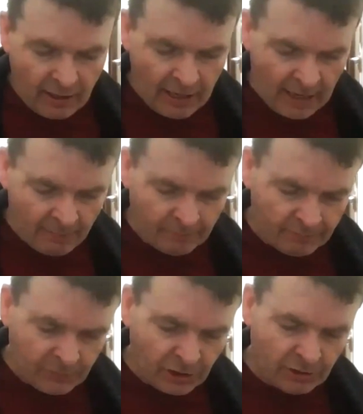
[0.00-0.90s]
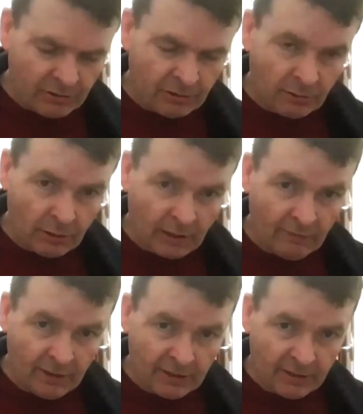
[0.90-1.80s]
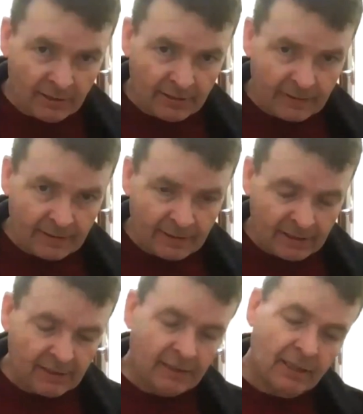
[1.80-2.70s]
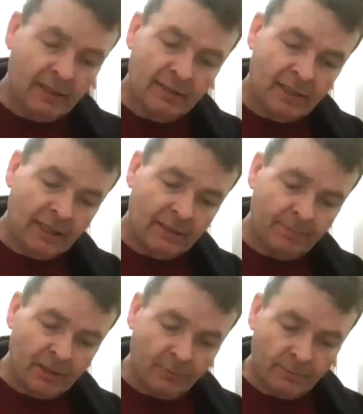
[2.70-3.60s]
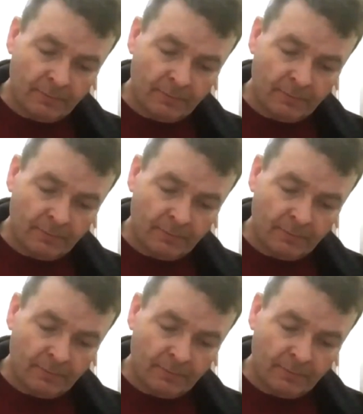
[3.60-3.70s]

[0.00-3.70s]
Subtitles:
Just get a little tighten up now.